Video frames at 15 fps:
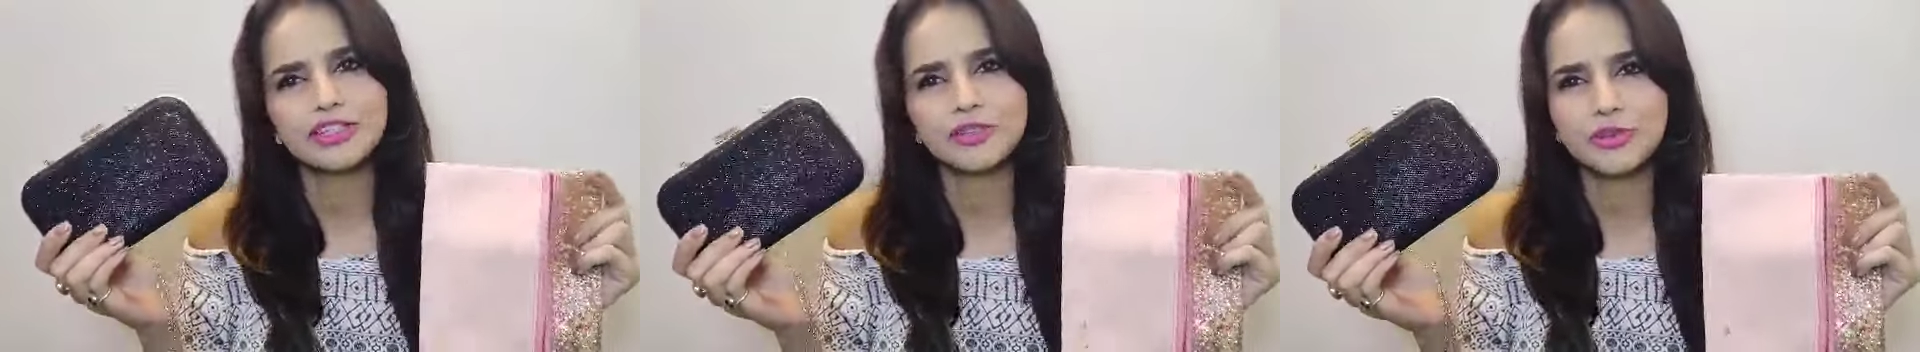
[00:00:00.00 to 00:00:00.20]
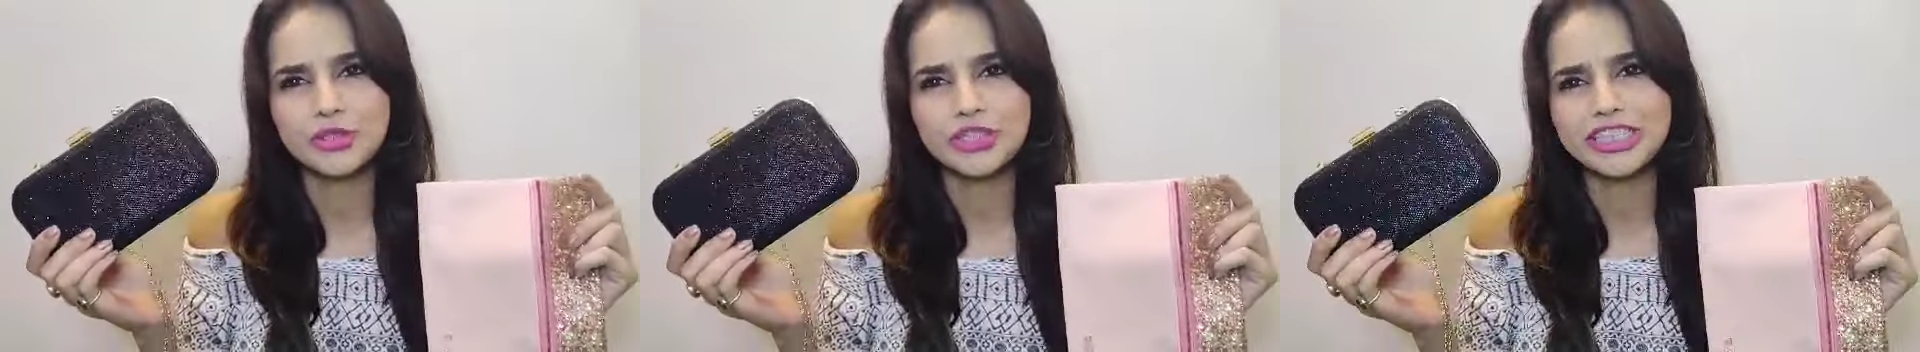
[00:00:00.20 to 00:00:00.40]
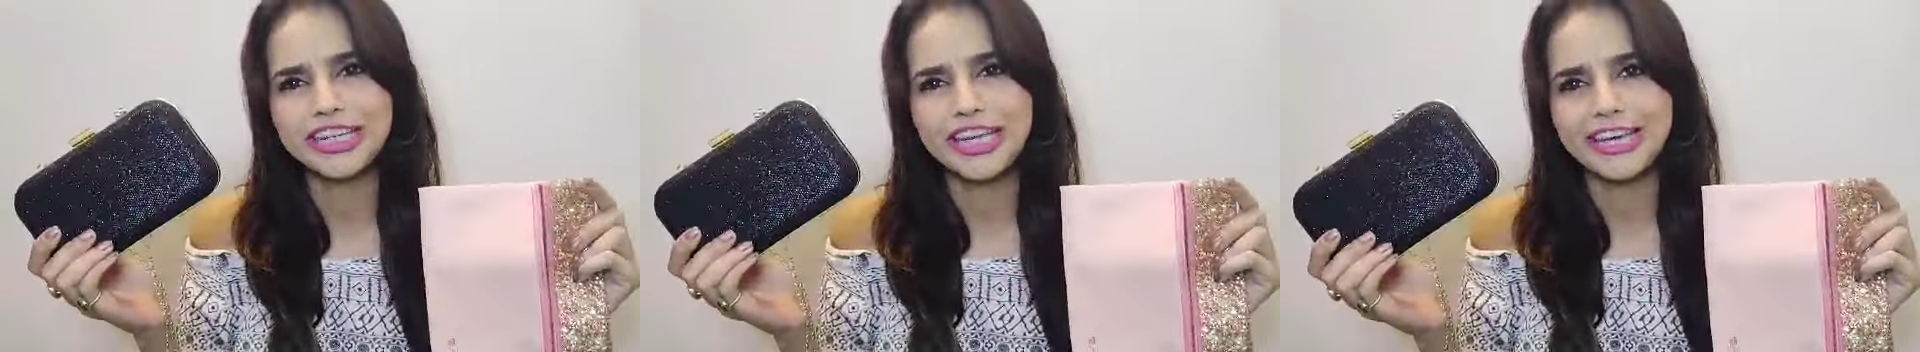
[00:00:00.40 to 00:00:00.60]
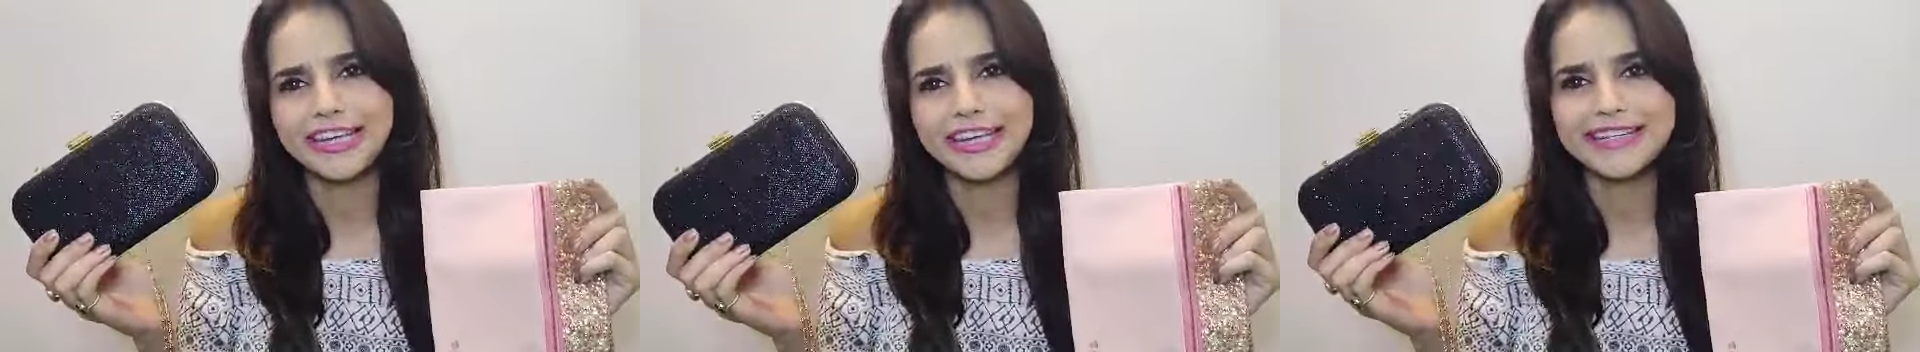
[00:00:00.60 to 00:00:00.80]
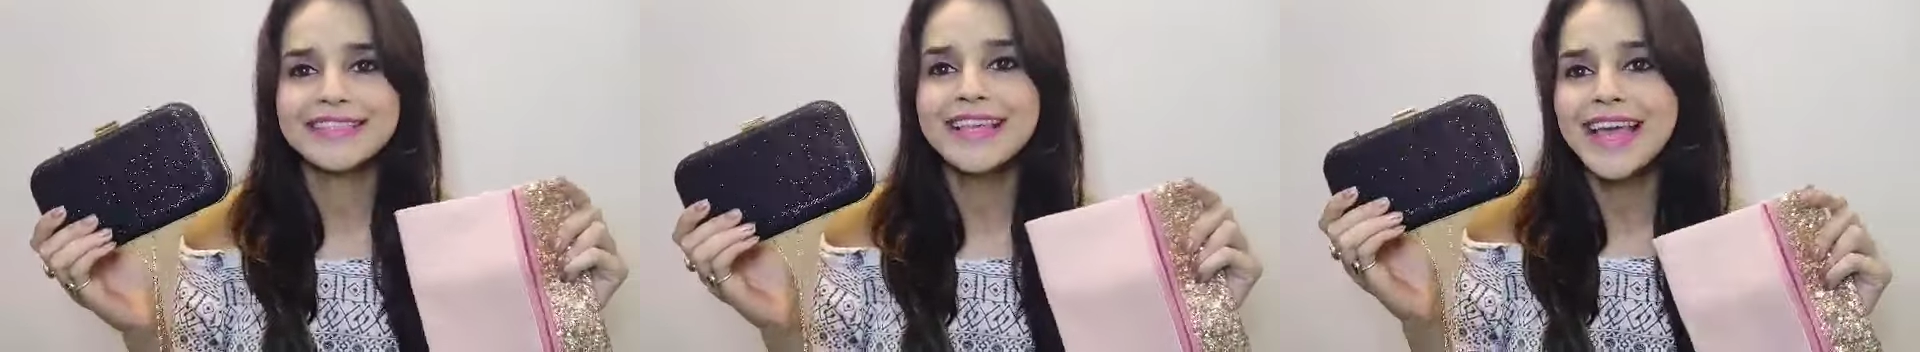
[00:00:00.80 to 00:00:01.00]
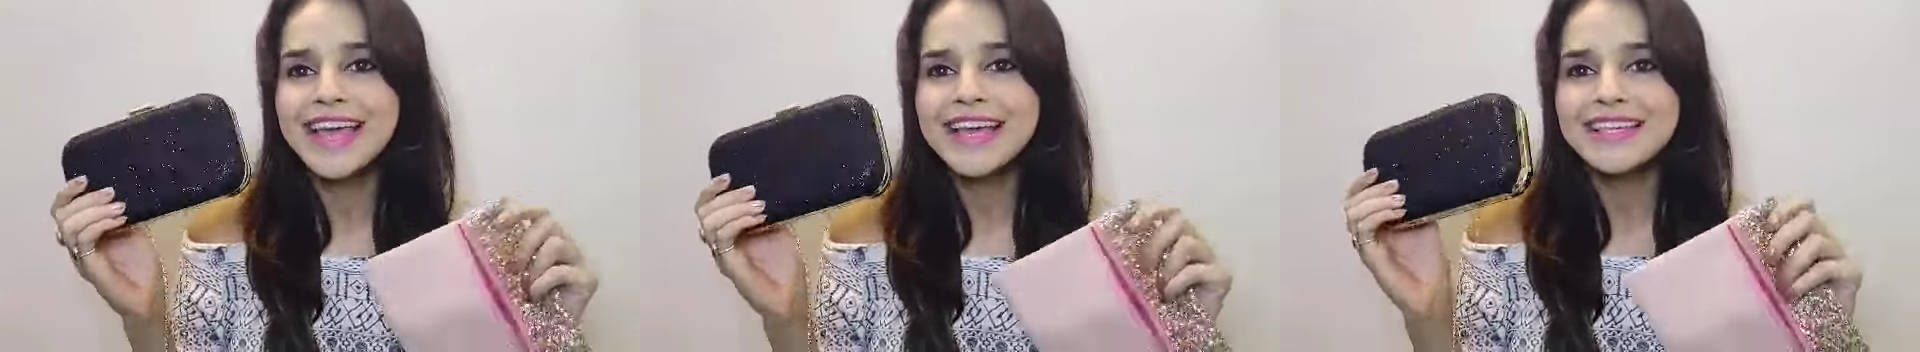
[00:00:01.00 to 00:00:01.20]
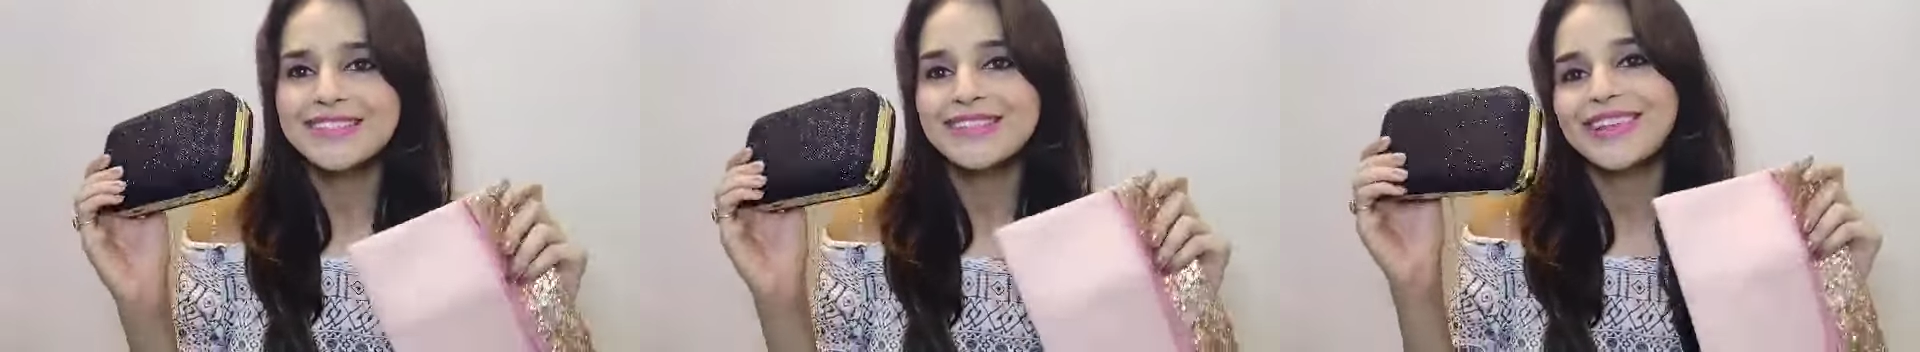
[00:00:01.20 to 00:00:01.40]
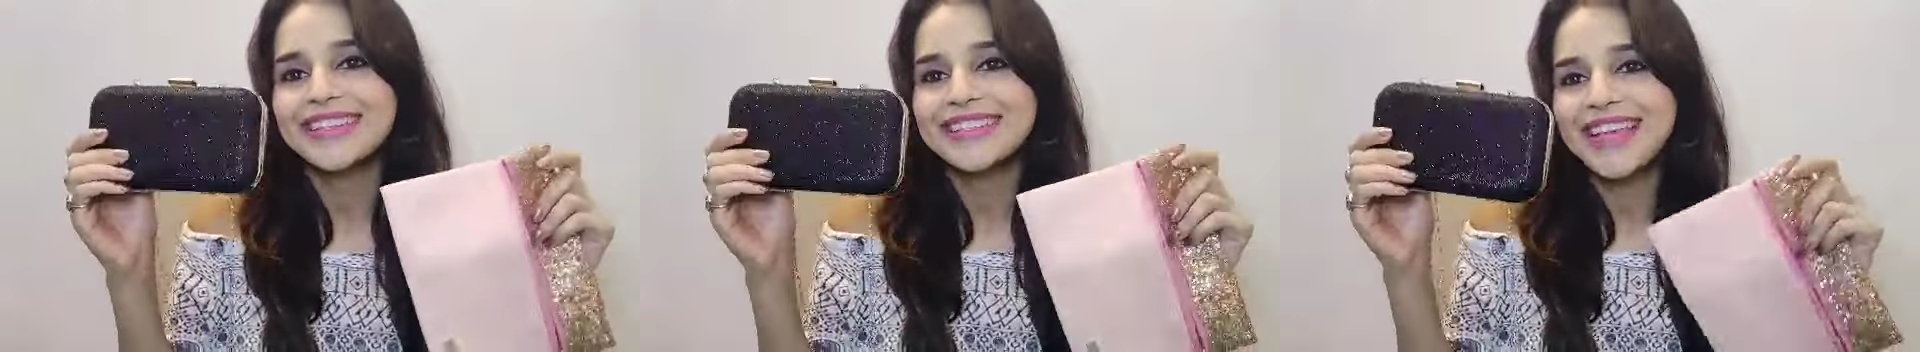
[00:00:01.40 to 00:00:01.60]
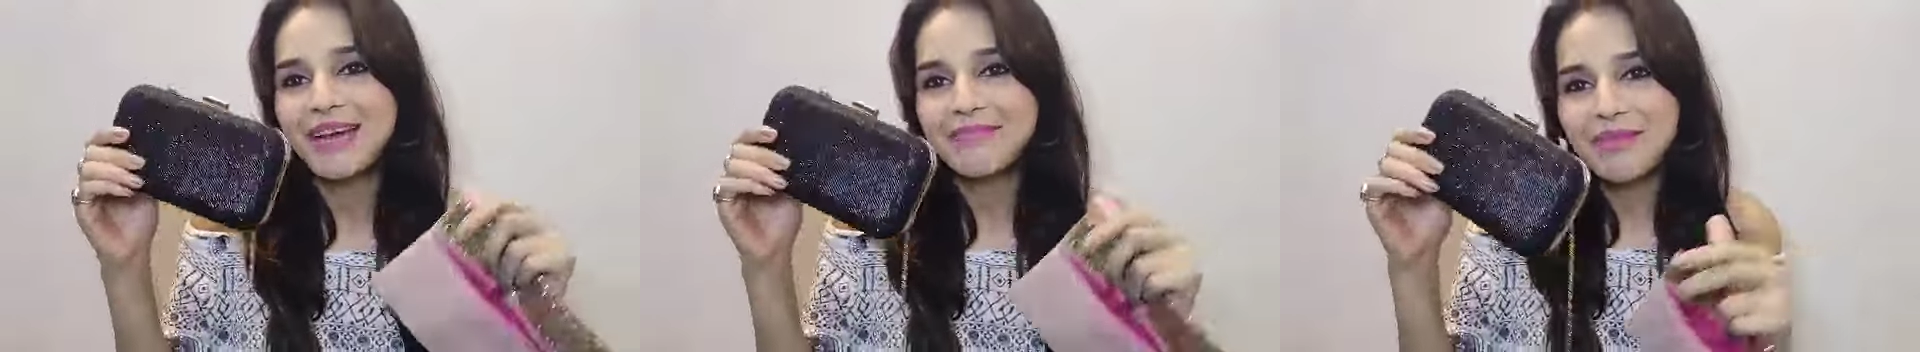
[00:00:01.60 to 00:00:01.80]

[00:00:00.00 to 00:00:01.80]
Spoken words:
it's a good deal, I guess. So yes,